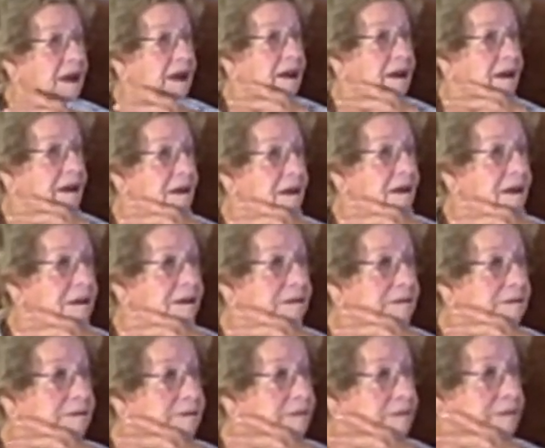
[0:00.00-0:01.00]
And
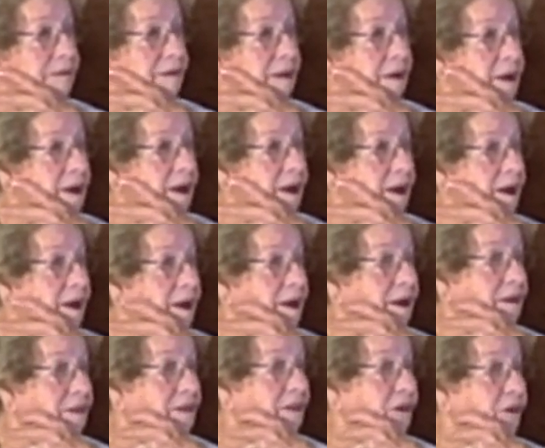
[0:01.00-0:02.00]

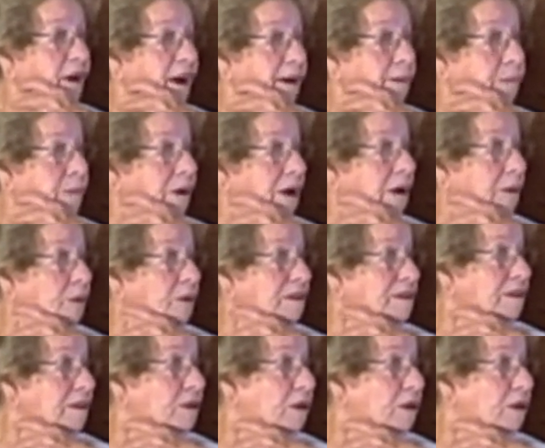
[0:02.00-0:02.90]
the grandpa was an